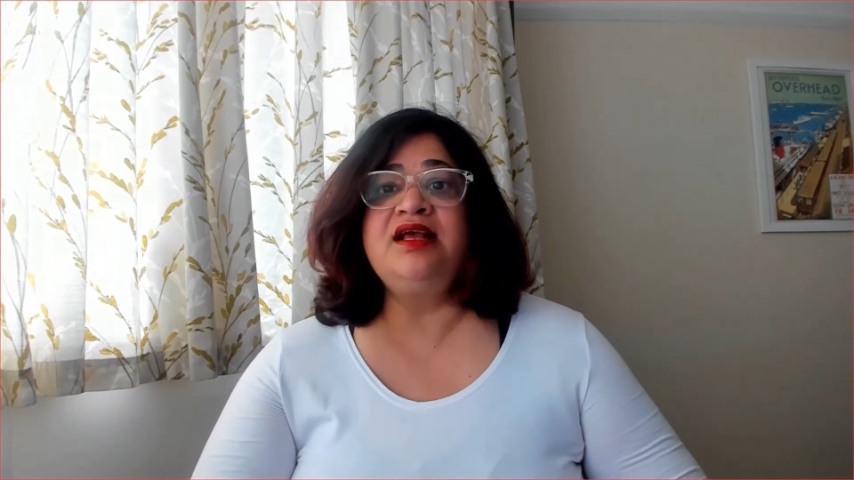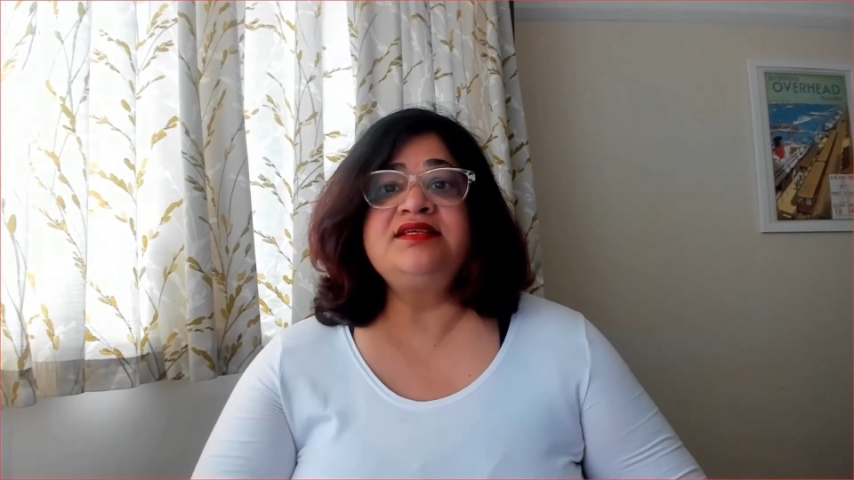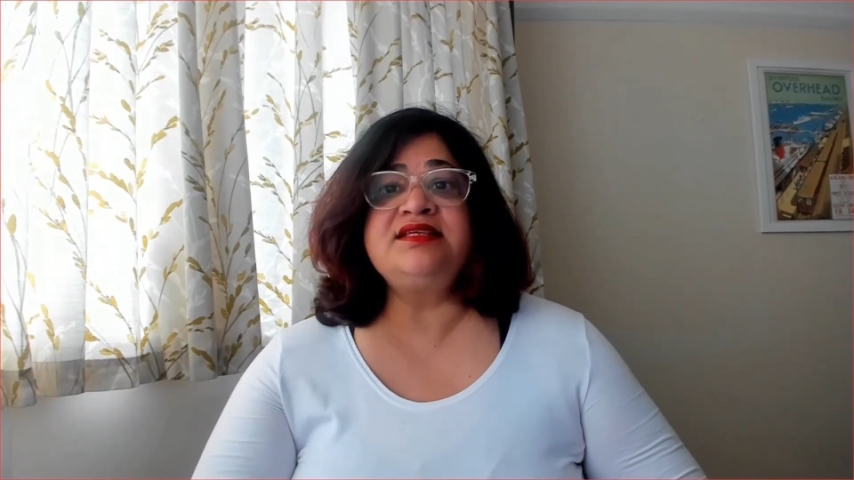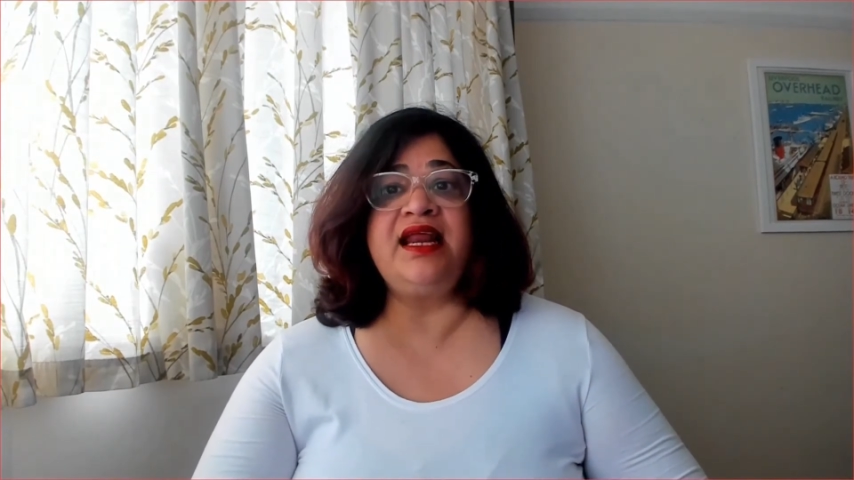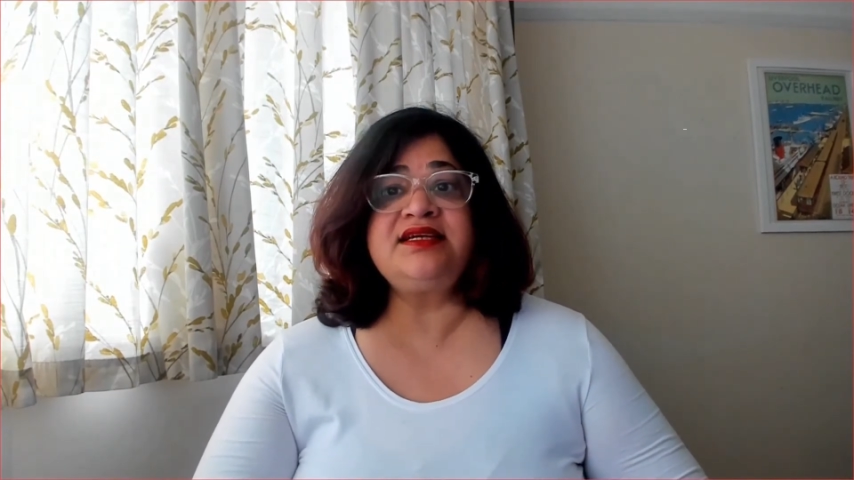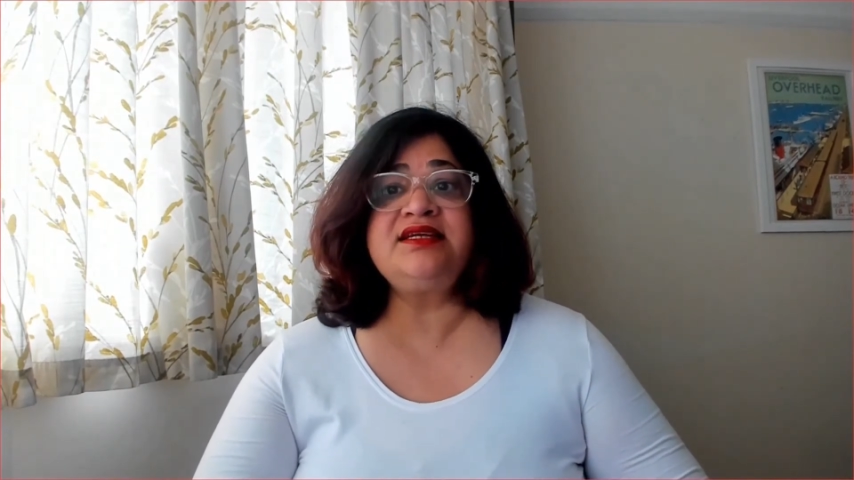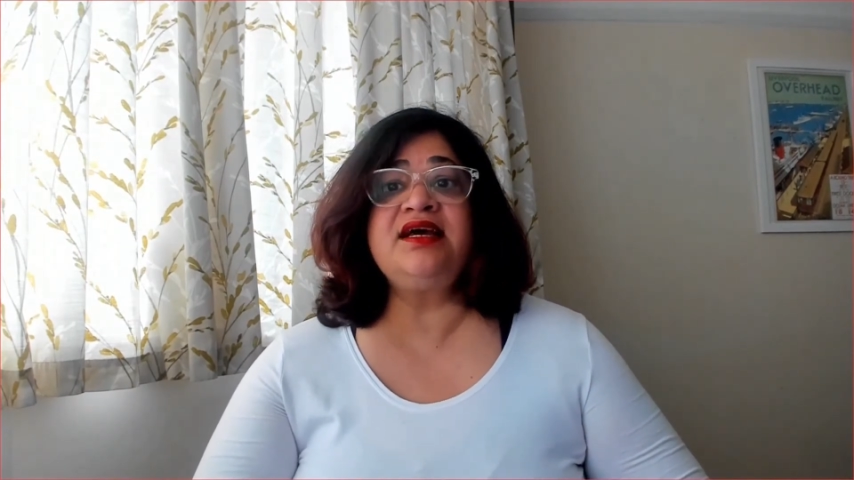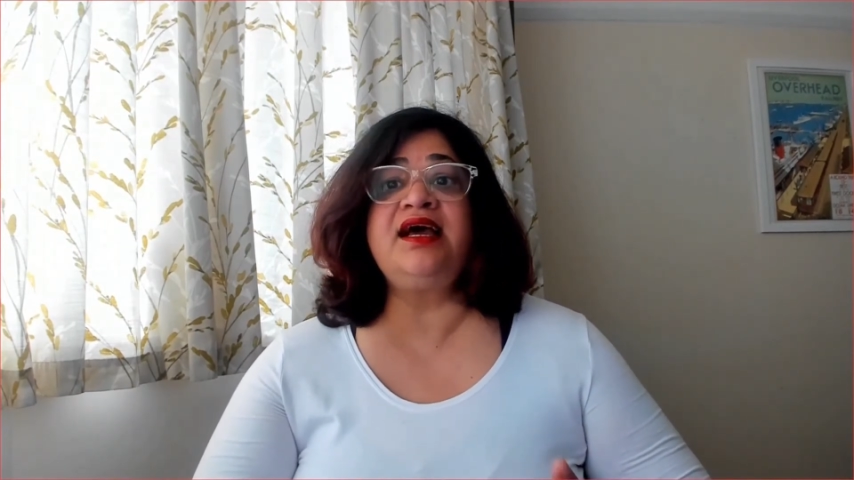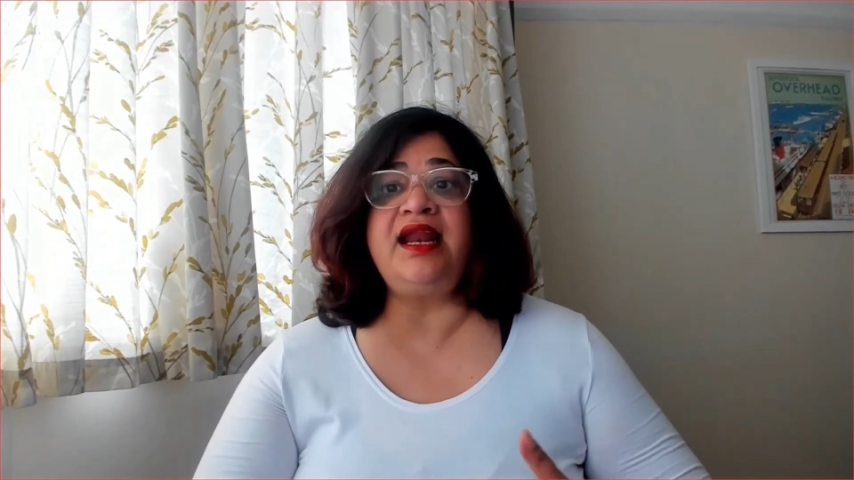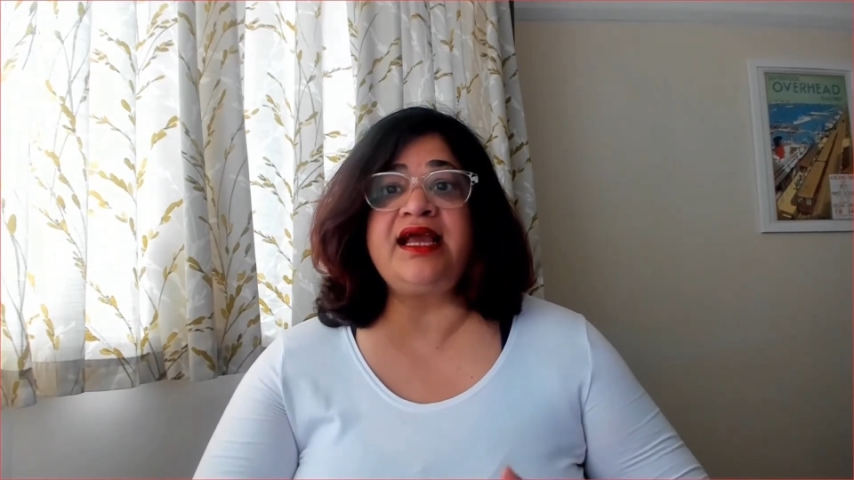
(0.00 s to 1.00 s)
selected a
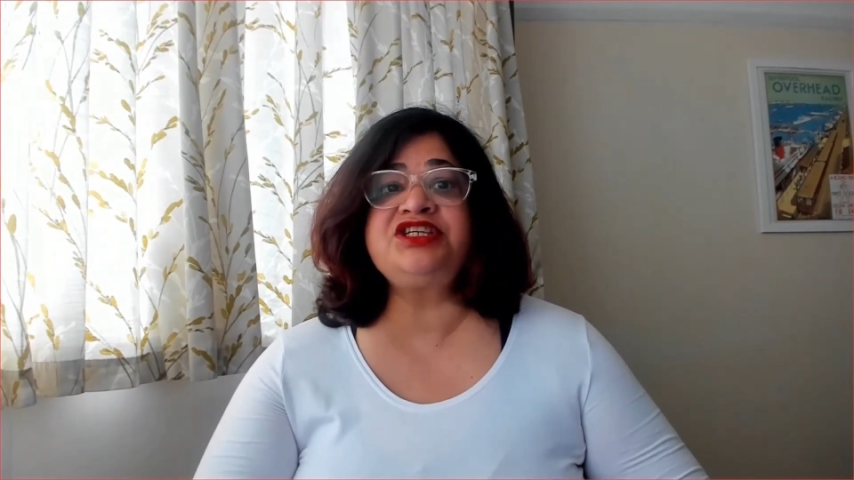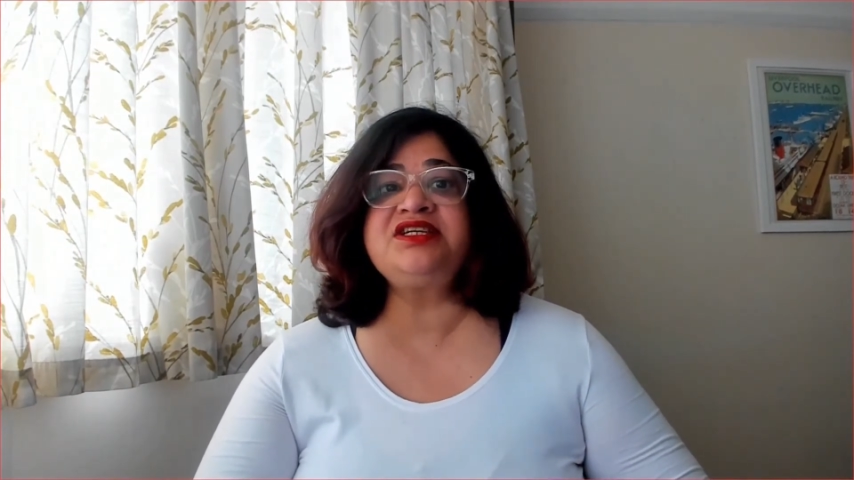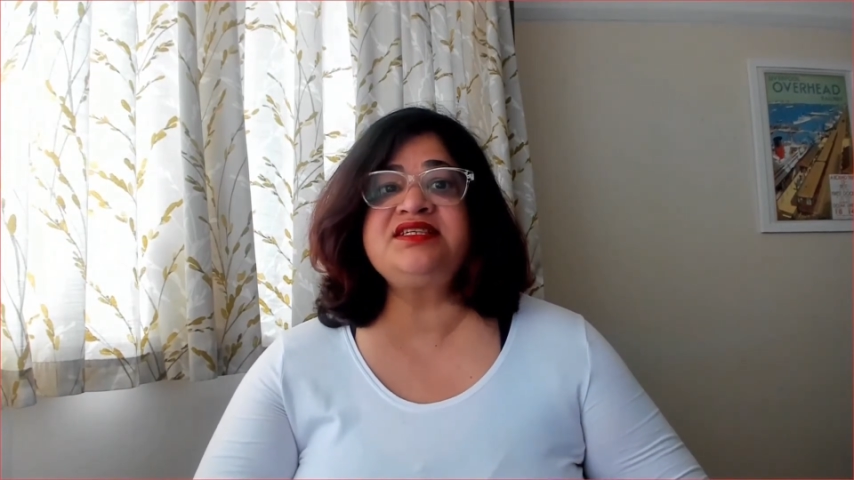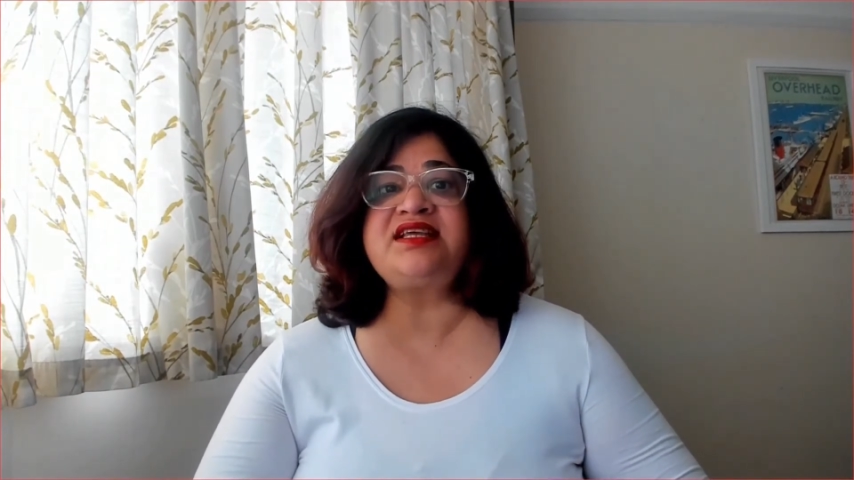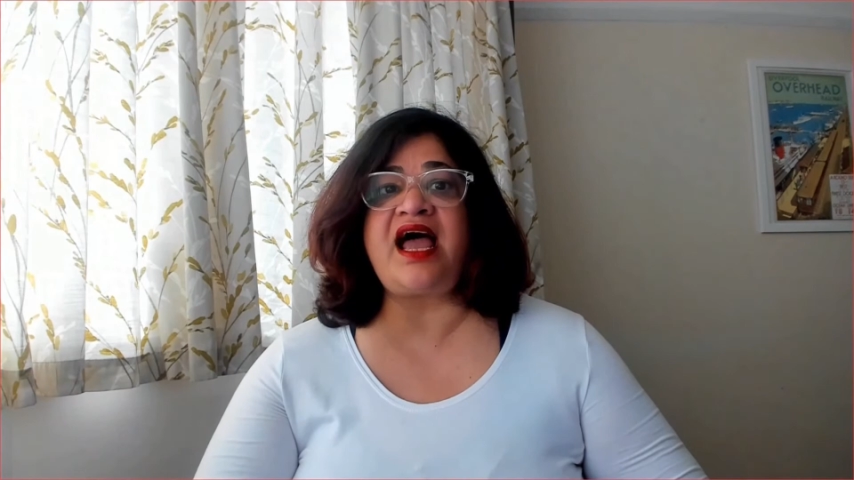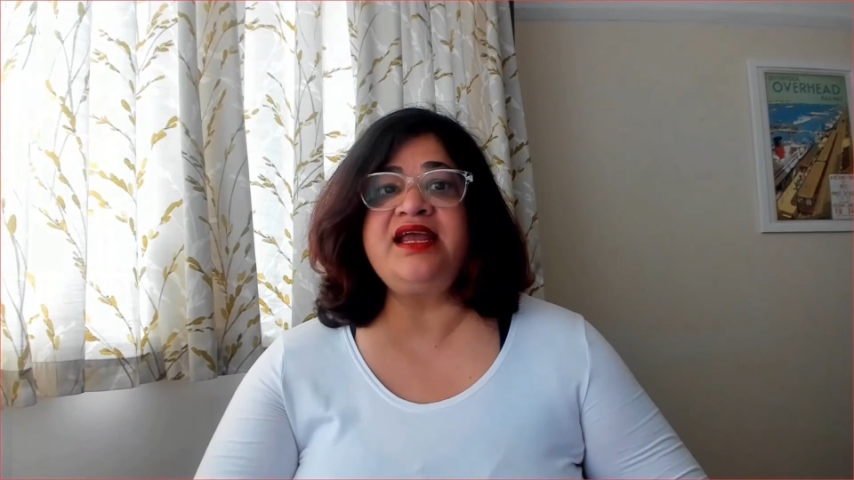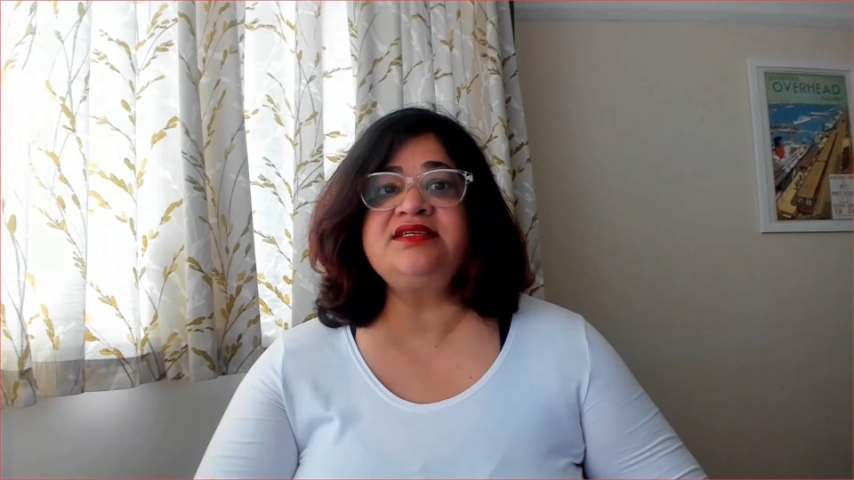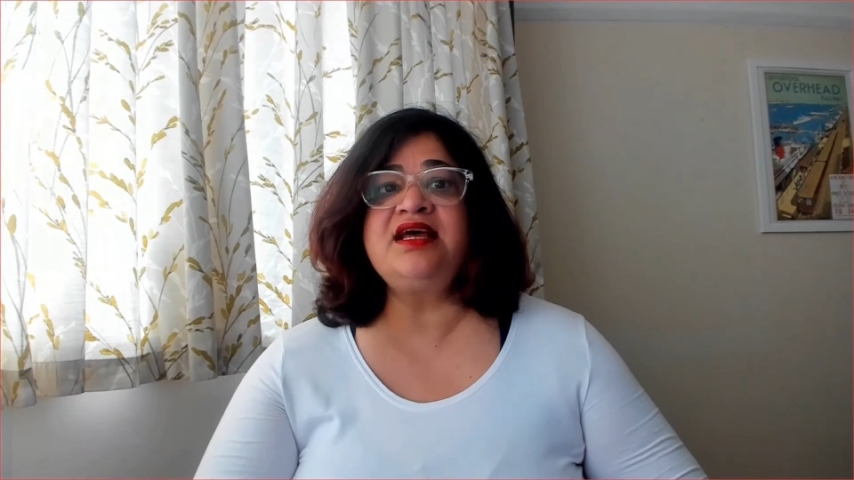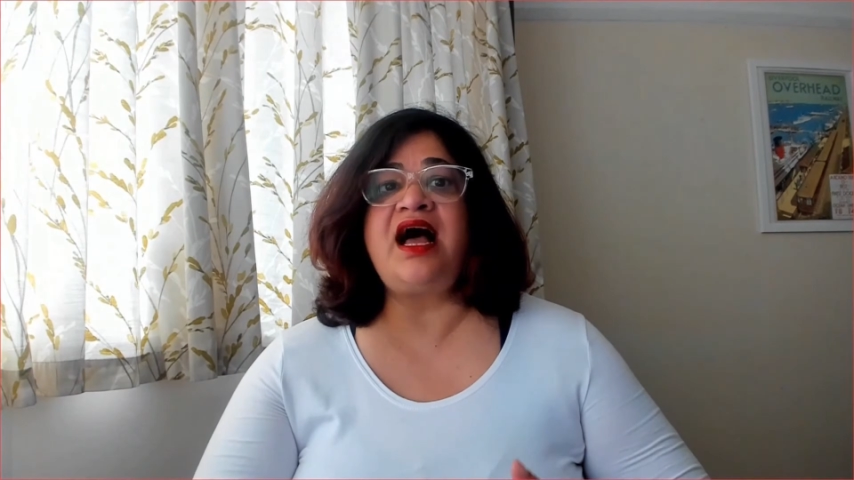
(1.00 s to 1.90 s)
collection site